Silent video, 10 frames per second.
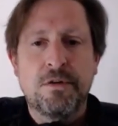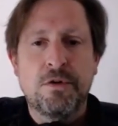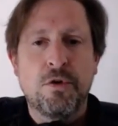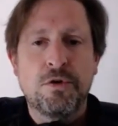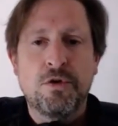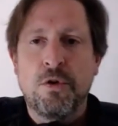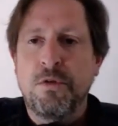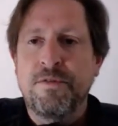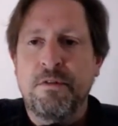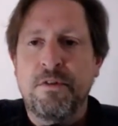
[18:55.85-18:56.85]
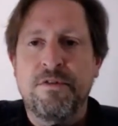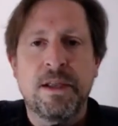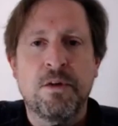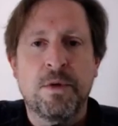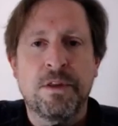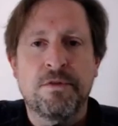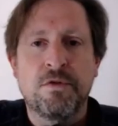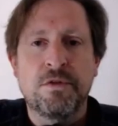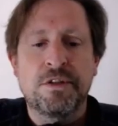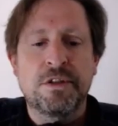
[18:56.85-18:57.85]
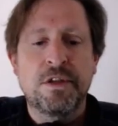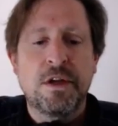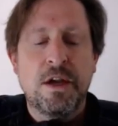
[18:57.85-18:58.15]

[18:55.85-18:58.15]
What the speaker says: who you're all very familiar with, of course.